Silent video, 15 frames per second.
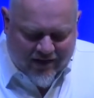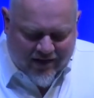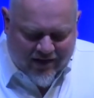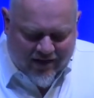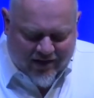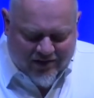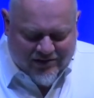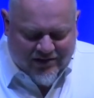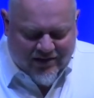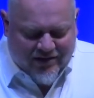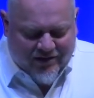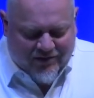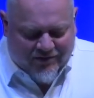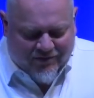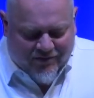Here's the
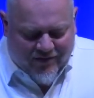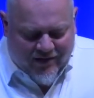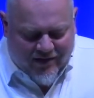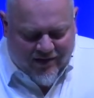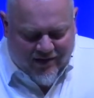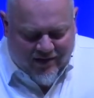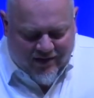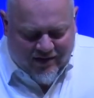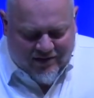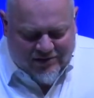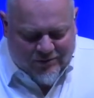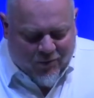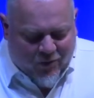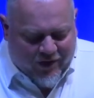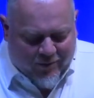deal. This
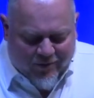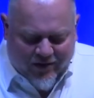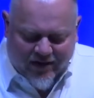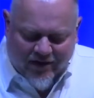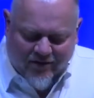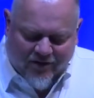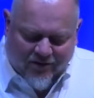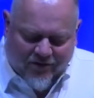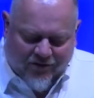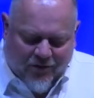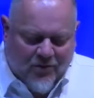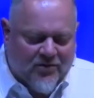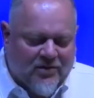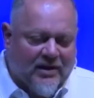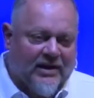morning, I'm going to give you a few
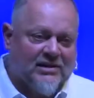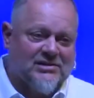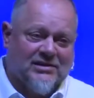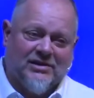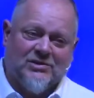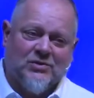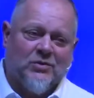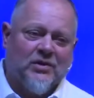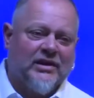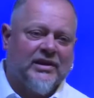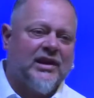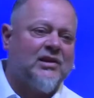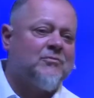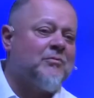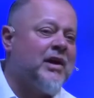things, and these are really
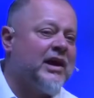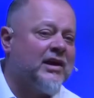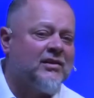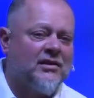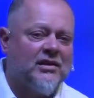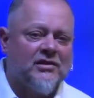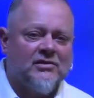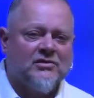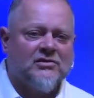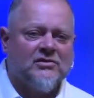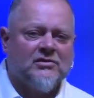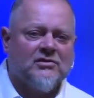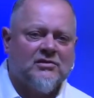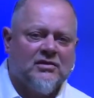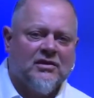kind of my things.
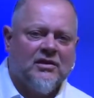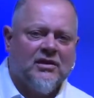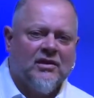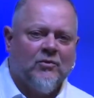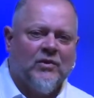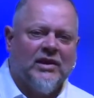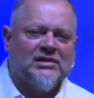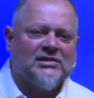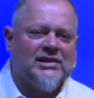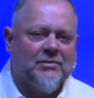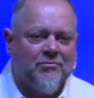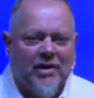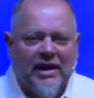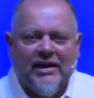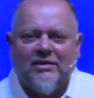When I say
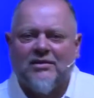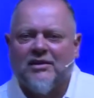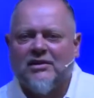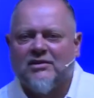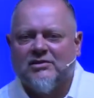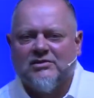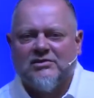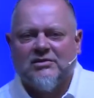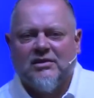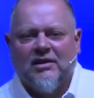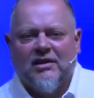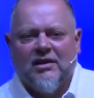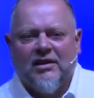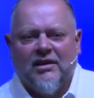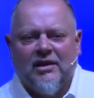my things,
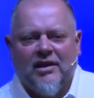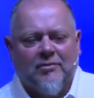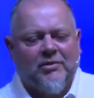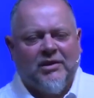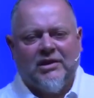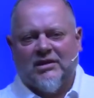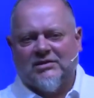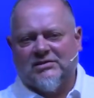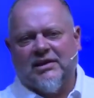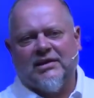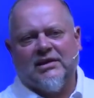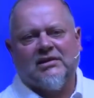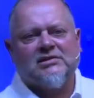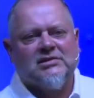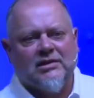yeah, because like
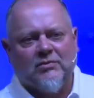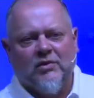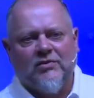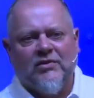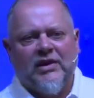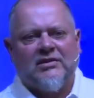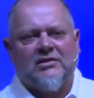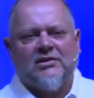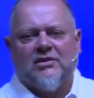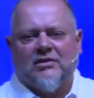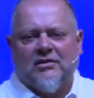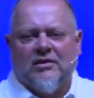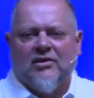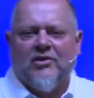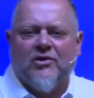I said, we've had the
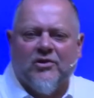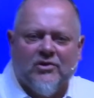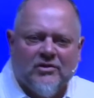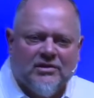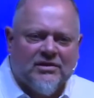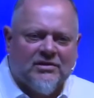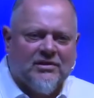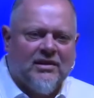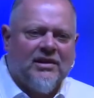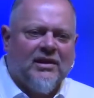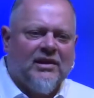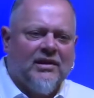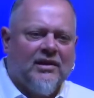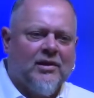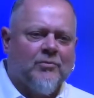hurt and
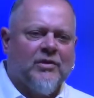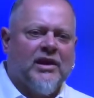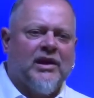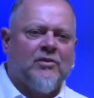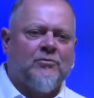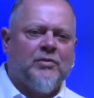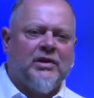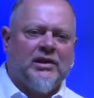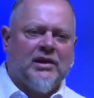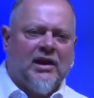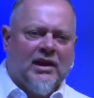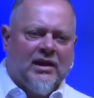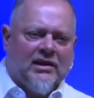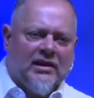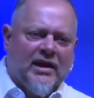Kim and I have been
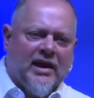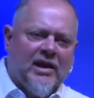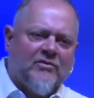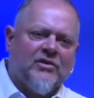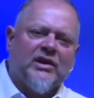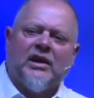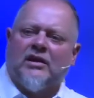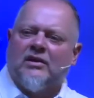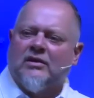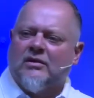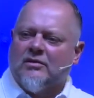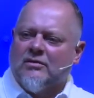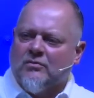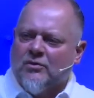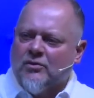navigating
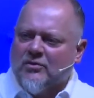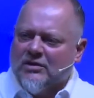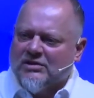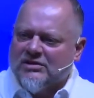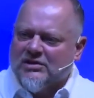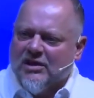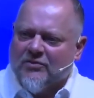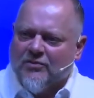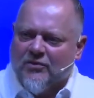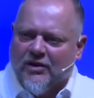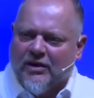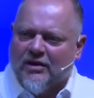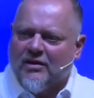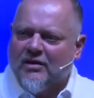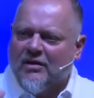through the
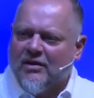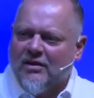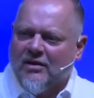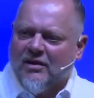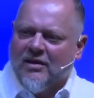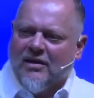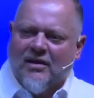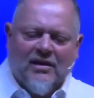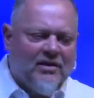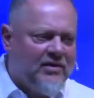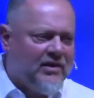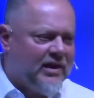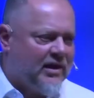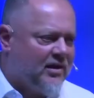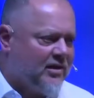suffering
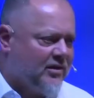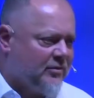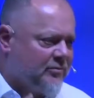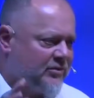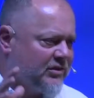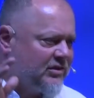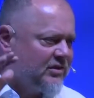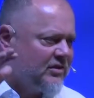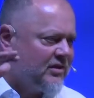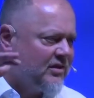that comes,